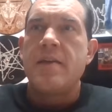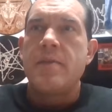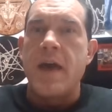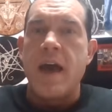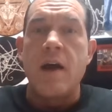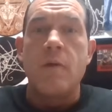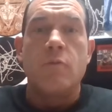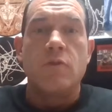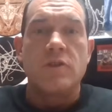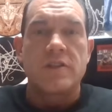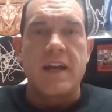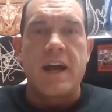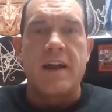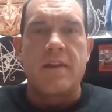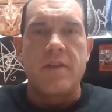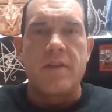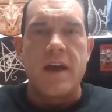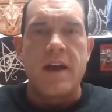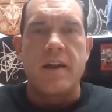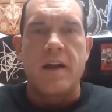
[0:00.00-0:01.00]
That was
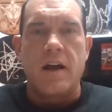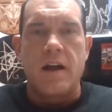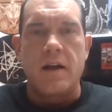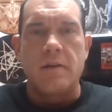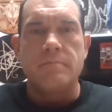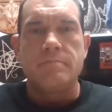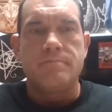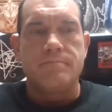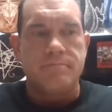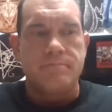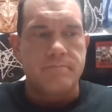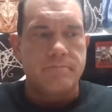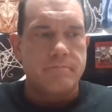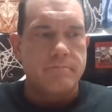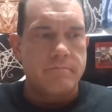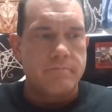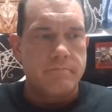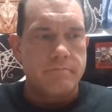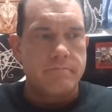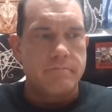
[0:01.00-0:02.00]
kind of that um
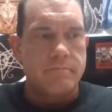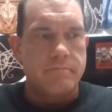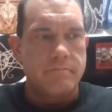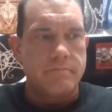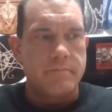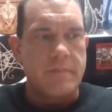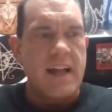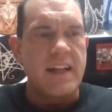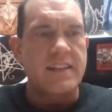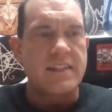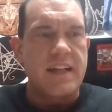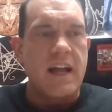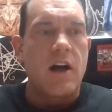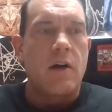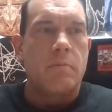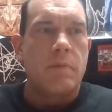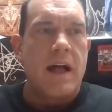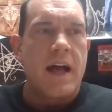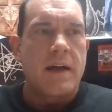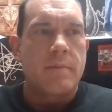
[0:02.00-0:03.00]
that
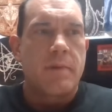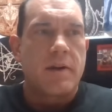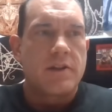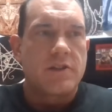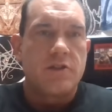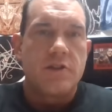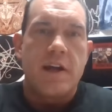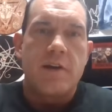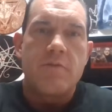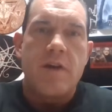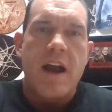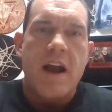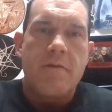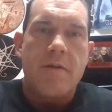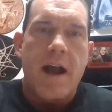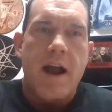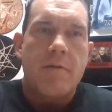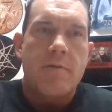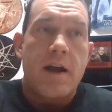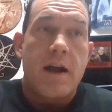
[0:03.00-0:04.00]
style black metal too. That rah
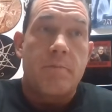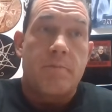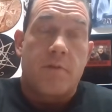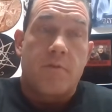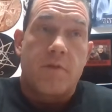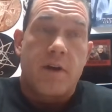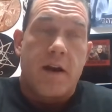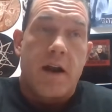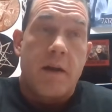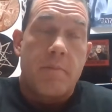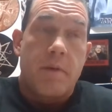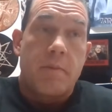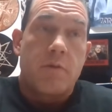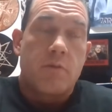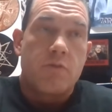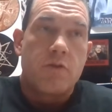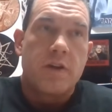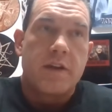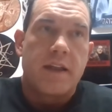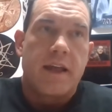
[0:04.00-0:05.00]
rah rah. But I
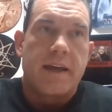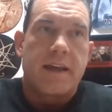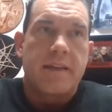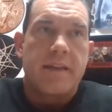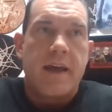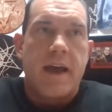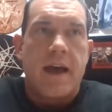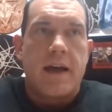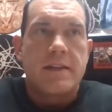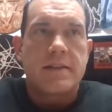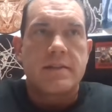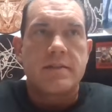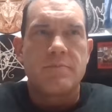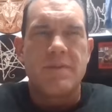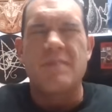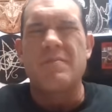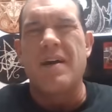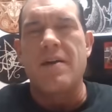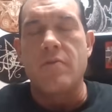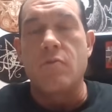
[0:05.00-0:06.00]
remember really liking that.
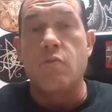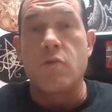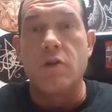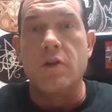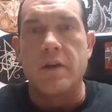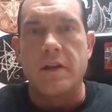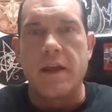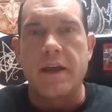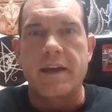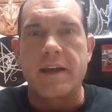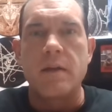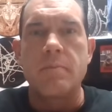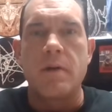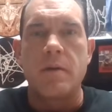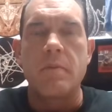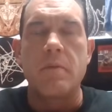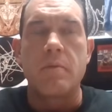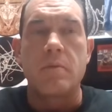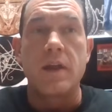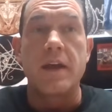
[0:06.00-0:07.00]
I'm not really liking it,
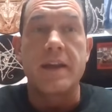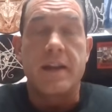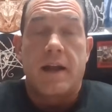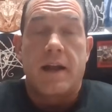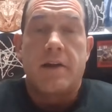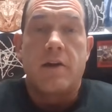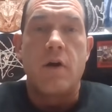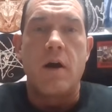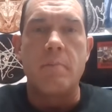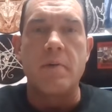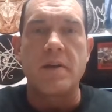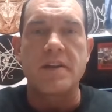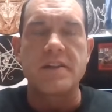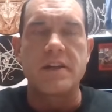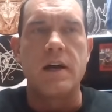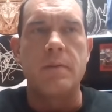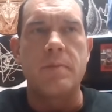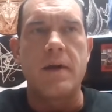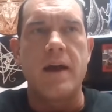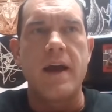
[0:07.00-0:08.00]
but I remember liking it. I, oh, I picked
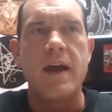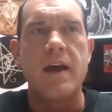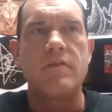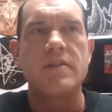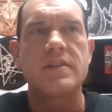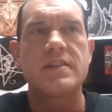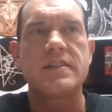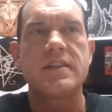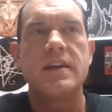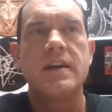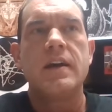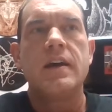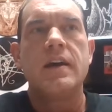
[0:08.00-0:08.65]
it up. I have it.